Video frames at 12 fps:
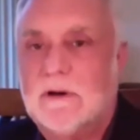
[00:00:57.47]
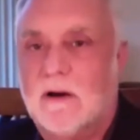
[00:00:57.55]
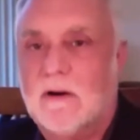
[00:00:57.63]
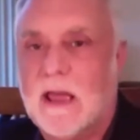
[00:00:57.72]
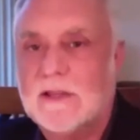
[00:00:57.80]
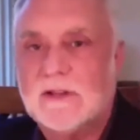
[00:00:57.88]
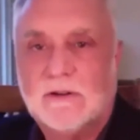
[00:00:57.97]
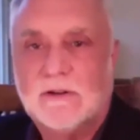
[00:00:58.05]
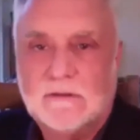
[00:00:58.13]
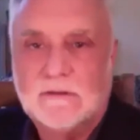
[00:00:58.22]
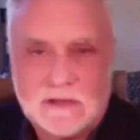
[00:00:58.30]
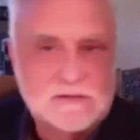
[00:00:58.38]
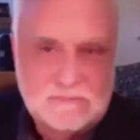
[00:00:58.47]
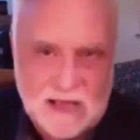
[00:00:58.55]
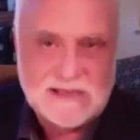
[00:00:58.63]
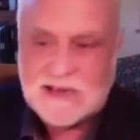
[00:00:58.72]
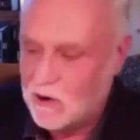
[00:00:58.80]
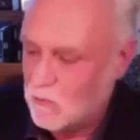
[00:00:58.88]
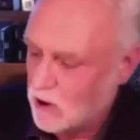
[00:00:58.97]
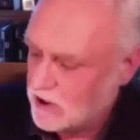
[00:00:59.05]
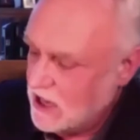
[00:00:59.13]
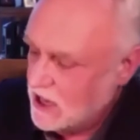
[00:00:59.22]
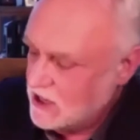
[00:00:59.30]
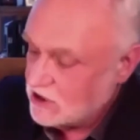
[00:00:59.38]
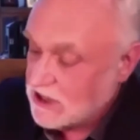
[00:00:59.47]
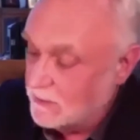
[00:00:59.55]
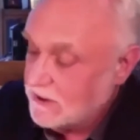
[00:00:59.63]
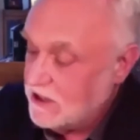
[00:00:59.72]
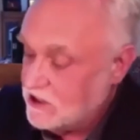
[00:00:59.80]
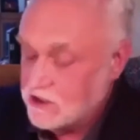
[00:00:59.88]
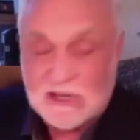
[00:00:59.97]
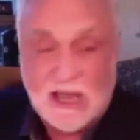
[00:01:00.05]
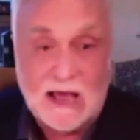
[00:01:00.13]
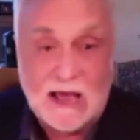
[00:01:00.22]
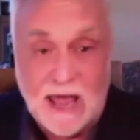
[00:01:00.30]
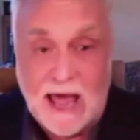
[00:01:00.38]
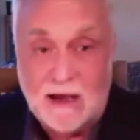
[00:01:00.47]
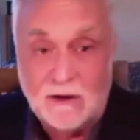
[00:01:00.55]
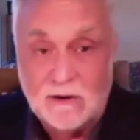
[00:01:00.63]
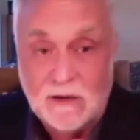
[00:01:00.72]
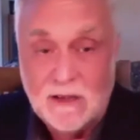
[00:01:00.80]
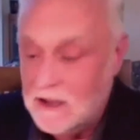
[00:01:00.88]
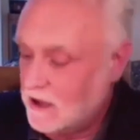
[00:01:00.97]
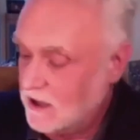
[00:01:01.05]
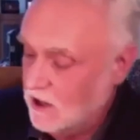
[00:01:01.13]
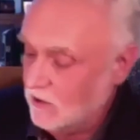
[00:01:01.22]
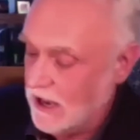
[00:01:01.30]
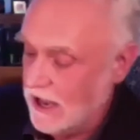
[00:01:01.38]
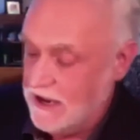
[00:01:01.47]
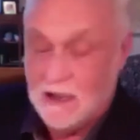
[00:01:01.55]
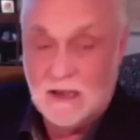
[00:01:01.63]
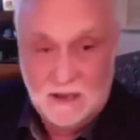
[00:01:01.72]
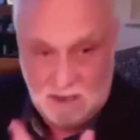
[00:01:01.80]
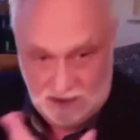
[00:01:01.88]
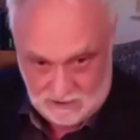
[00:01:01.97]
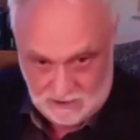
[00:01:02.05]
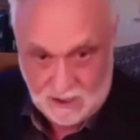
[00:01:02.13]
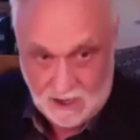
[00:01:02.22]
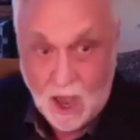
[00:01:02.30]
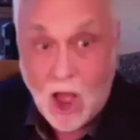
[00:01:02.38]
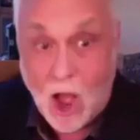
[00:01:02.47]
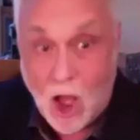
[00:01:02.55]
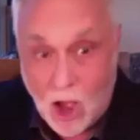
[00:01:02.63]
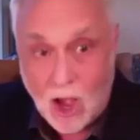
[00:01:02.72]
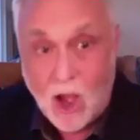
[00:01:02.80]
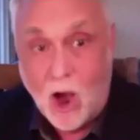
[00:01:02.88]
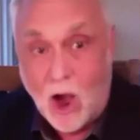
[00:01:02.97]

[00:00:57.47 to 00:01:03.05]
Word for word: Okay, so you, that's how it works. So some of these you say out loud, you know, like Oh, oh